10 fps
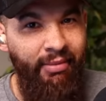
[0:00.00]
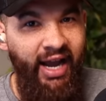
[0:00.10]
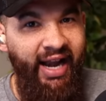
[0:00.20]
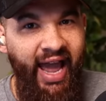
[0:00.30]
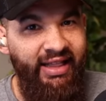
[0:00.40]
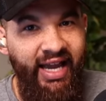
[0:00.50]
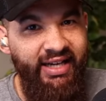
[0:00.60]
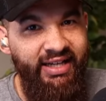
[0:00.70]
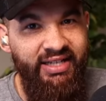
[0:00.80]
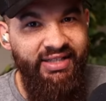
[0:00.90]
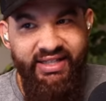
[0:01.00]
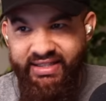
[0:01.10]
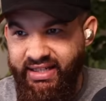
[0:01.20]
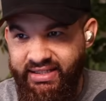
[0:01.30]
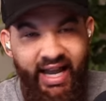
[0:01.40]
I'm not going to act like it doesn't
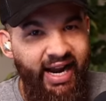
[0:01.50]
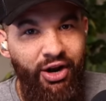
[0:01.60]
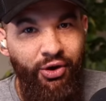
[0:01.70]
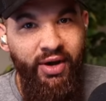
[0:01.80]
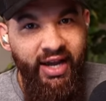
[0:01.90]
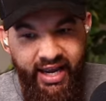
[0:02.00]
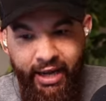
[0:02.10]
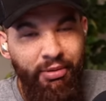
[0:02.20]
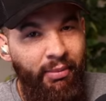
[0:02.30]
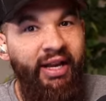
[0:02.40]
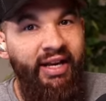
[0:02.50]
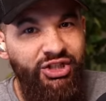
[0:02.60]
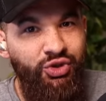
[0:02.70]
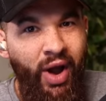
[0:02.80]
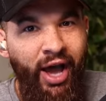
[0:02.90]
exist, like I don't implement it
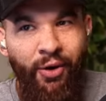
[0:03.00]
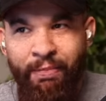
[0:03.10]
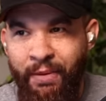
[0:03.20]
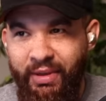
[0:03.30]
as well.